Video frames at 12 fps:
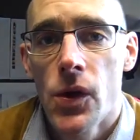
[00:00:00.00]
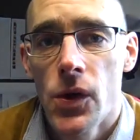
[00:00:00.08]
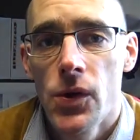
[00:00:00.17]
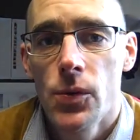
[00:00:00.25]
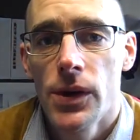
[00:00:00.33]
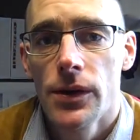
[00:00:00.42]

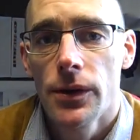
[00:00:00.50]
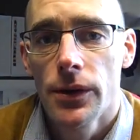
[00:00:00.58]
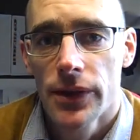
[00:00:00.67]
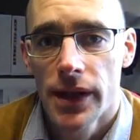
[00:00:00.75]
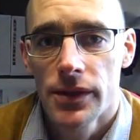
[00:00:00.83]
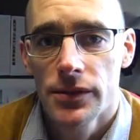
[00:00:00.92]
who will
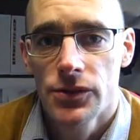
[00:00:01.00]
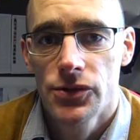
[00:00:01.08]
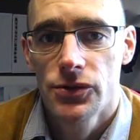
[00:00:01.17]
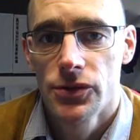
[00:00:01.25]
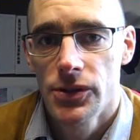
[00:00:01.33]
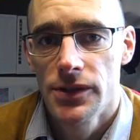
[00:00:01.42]
then
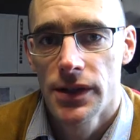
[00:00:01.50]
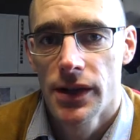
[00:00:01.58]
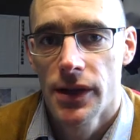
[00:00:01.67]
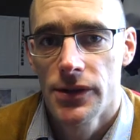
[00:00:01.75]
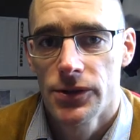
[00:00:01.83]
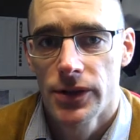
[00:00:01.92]

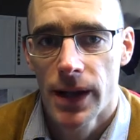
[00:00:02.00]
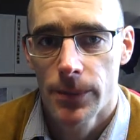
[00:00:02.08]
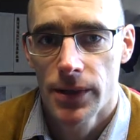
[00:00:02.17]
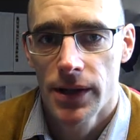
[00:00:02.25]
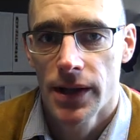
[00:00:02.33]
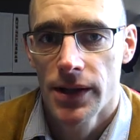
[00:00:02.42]
scrutinise your
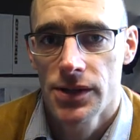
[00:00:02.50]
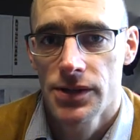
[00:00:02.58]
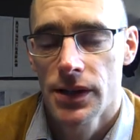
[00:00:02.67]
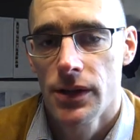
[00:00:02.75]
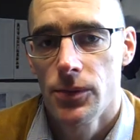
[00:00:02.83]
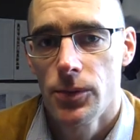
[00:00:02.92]

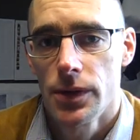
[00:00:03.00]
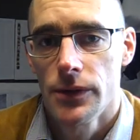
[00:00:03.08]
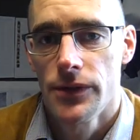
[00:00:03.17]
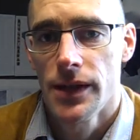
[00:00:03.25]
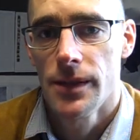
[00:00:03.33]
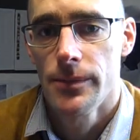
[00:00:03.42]
application at one
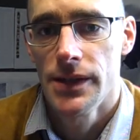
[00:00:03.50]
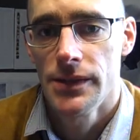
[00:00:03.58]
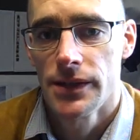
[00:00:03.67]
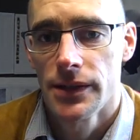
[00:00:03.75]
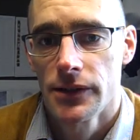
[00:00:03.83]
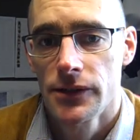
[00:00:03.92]
of their
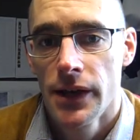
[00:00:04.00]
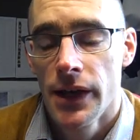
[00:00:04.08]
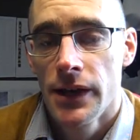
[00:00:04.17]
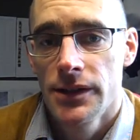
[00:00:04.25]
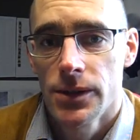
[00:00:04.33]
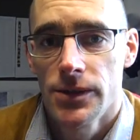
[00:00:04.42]
meetings.
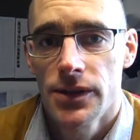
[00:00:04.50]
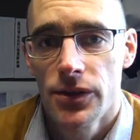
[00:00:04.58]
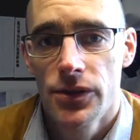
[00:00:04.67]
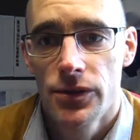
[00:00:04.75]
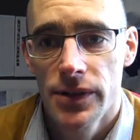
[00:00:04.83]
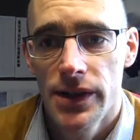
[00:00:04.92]
So it's a
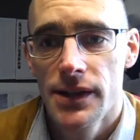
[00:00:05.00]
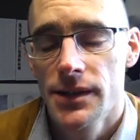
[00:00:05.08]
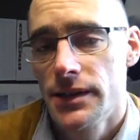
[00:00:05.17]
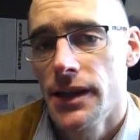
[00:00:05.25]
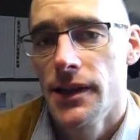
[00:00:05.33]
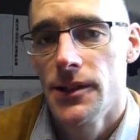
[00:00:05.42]

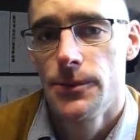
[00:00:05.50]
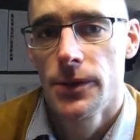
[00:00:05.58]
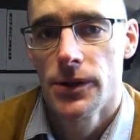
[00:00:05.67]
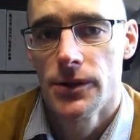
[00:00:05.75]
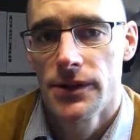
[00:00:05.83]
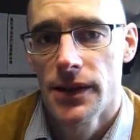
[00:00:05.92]
three-stage
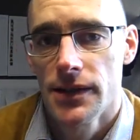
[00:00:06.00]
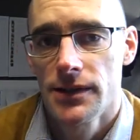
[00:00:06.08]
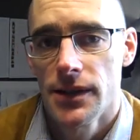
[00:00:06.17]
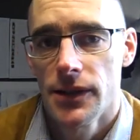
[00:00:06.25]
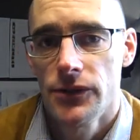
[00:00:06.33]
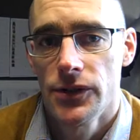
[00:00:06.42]

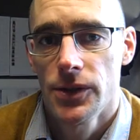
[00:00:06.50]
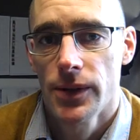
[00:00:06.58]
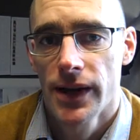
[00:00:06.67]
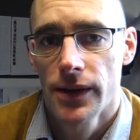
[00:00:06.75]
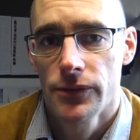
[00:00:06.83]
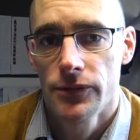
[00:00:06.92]
process if you
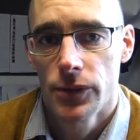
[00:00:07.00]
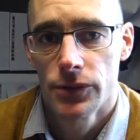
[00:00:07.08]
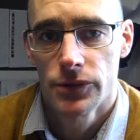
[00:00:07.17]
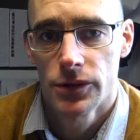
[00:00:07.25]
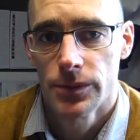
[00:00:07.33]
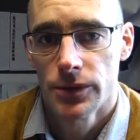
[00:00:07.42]
have
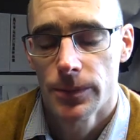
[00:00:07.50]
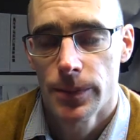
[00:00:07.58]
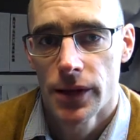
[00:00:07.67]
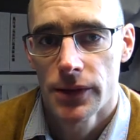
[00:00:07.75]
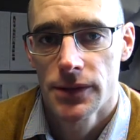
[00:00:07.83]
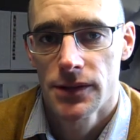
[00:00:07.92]
vulnerable
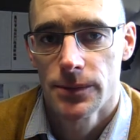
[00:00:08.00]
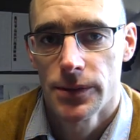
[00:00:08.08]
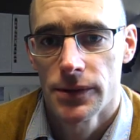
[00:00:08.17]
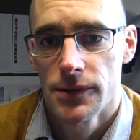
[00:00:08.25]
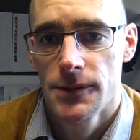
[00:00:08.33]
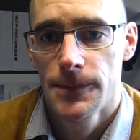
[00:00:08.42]

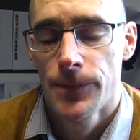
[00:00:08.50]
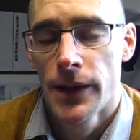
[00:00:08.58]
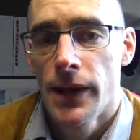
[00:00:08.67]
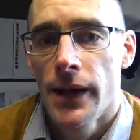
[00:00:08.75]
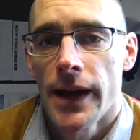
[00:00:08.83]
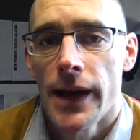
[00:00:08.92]
participants.
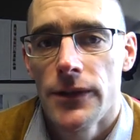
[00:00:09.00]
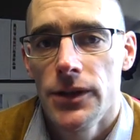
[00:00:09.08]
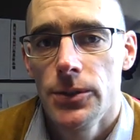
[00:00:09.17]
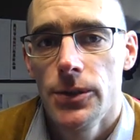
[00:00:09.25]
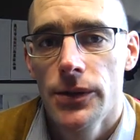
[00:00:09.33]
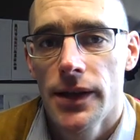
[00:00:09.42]
And
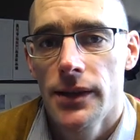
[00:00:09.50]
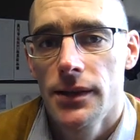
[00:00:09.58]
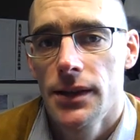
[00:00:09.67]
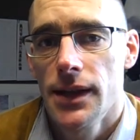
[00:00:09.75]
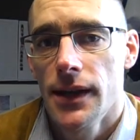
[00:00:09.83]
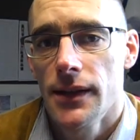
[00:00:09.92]
you will
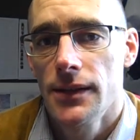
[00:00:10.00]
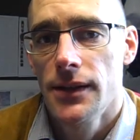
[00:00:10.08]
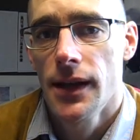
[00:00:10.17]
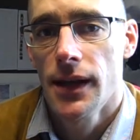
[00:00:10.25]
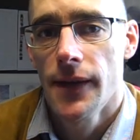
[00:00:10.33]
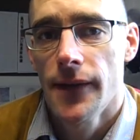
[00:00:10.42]
then get
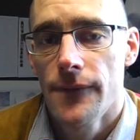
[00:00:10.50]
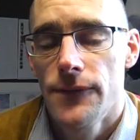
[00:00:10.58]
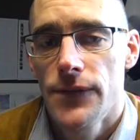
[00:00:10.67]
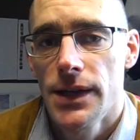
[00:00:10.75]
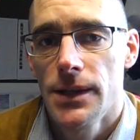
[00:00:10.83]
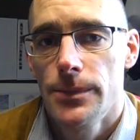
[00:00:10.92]

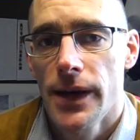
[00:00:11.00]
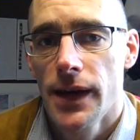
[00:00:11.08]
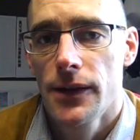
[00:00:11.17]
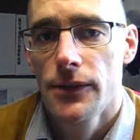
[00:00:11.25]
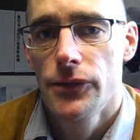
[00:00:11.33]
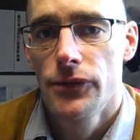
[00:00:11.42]

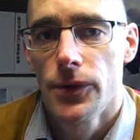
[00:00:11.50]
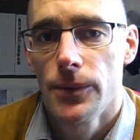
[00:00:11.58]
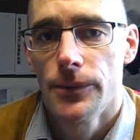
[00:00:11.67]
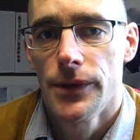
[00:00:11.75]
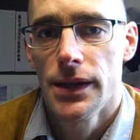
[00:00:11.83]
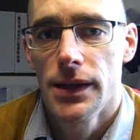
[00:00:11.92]
feedback
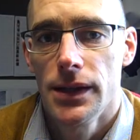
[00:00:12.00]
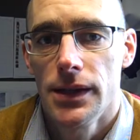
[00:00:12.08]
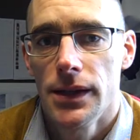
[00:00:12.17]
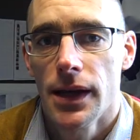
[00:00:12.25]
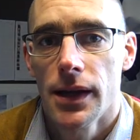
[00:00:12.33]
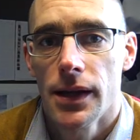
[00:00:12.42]
from
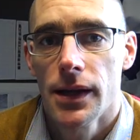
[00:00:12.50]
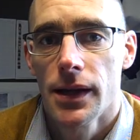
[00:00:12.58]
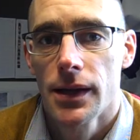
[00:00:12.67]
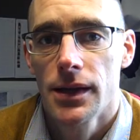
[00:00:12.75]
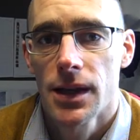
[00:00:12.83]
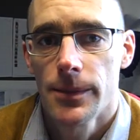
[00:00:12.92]
the
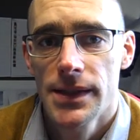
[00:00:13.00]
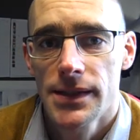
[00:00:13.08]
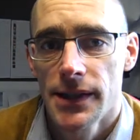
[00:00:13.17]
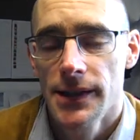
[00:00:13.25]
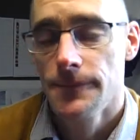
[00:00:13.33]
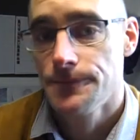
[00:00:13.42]

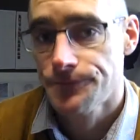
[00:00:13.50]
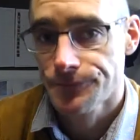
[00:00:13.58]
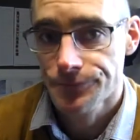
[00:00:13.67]
committee